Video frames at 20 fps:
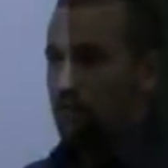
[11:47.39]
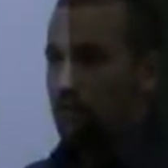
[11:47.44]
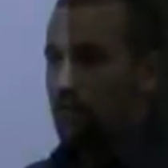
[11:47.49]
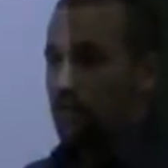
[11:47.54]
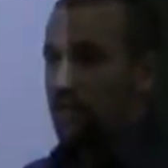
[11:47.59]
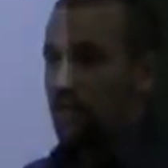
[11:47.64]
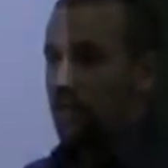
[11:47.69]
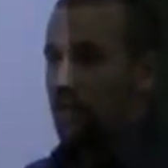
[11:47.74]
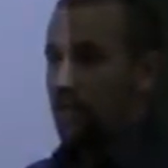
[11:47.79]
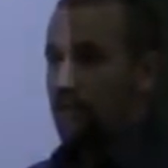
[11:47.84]

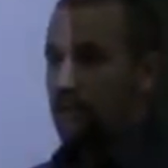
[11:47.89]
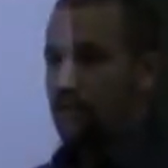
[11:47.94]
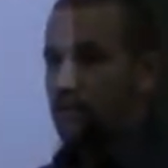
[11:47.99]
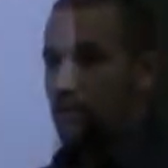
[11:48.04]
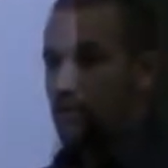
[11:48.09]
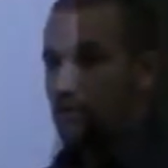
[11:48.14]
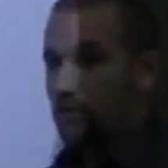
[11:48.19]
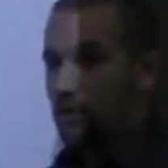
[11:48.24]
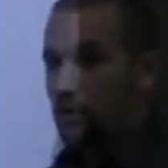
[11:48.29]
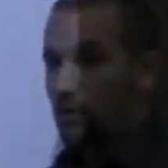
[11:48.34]
because
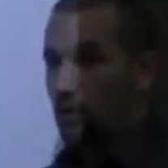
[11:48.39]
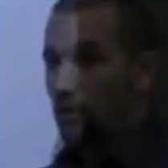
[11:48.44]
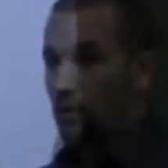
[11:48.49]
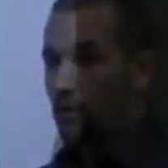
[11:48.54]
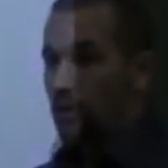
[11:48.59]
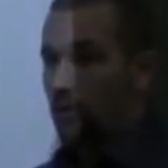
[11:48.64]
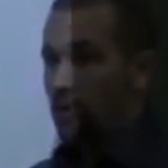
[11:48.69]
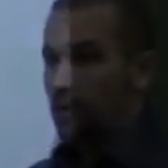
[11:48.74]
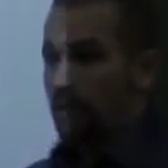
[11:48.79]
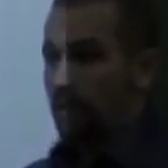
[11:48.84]
it's
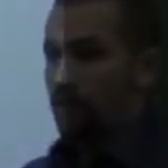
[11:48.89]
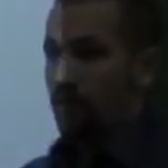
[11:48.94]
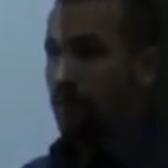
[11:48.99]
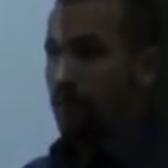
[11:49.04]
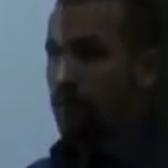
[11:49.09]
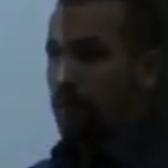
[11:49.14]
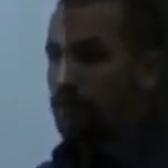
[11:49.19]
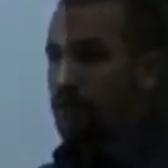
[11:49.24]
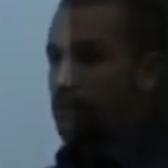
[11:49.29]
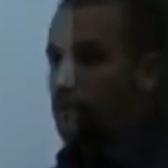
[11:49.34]
new,
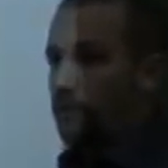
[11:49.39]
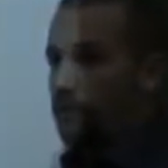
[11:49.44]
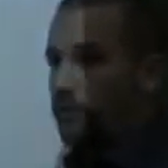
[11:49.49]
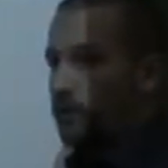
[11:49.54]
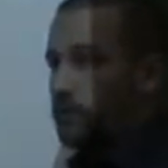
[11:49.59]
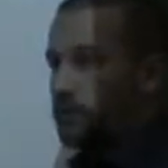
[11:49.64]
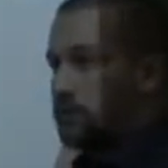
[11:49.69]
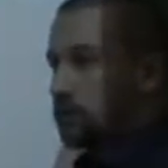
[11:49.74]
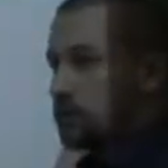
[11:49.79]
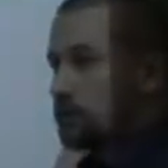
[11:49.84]
the
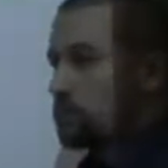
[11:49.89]
research